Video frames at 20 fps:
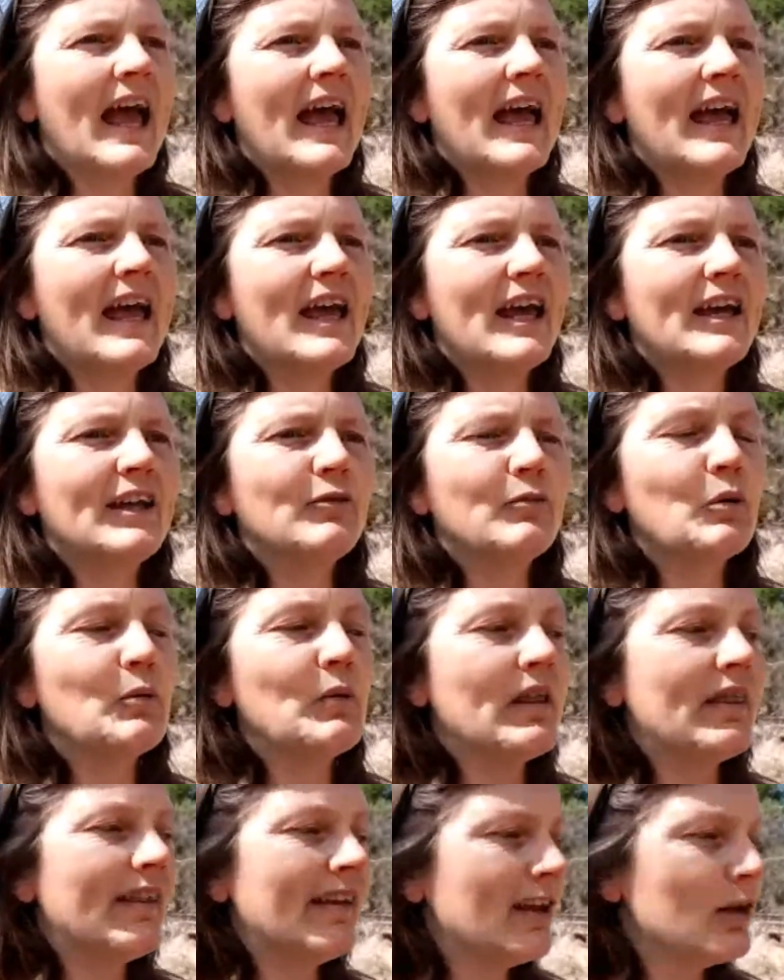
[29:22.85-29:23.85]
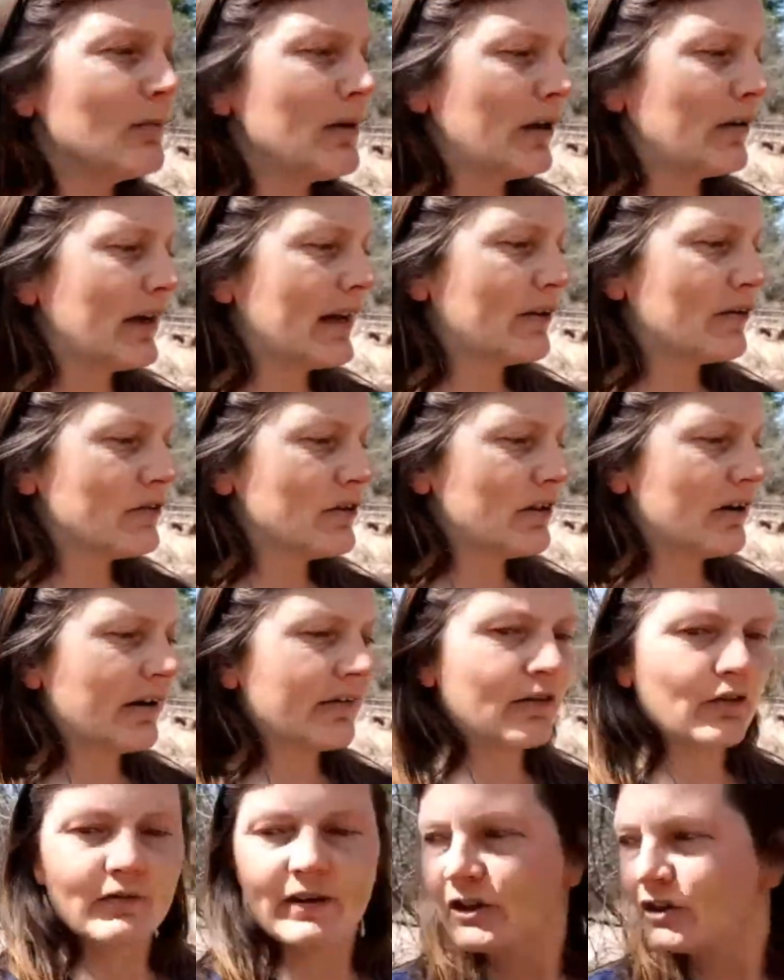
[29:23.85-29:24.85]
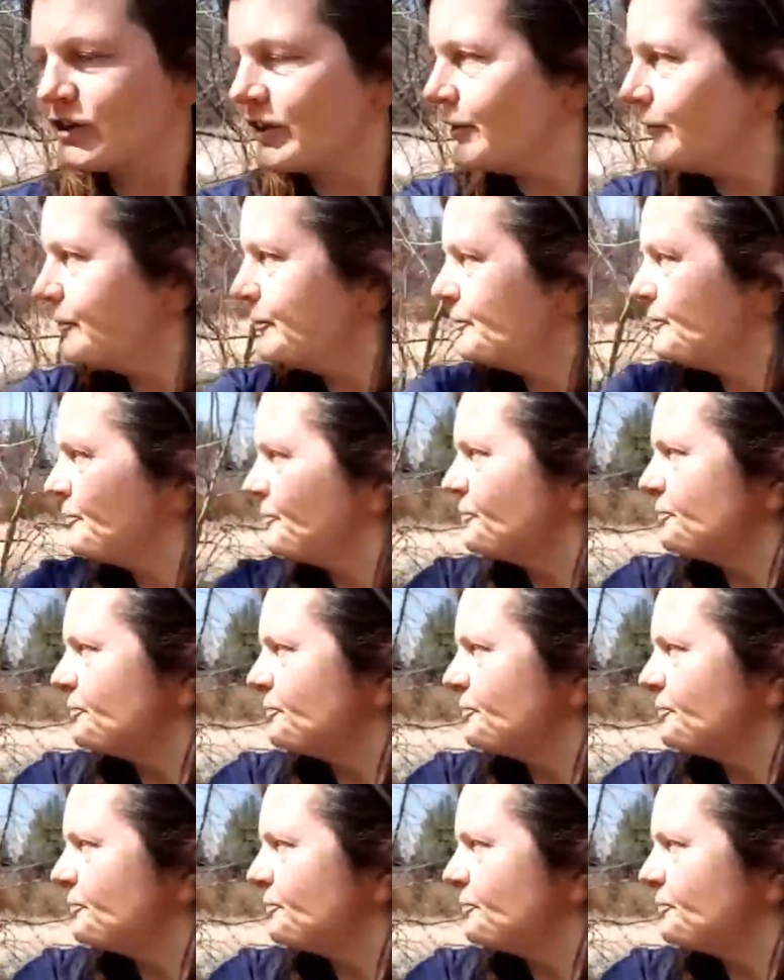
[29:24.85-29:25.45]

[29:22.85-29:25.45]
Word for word: And when we think about energy conservation,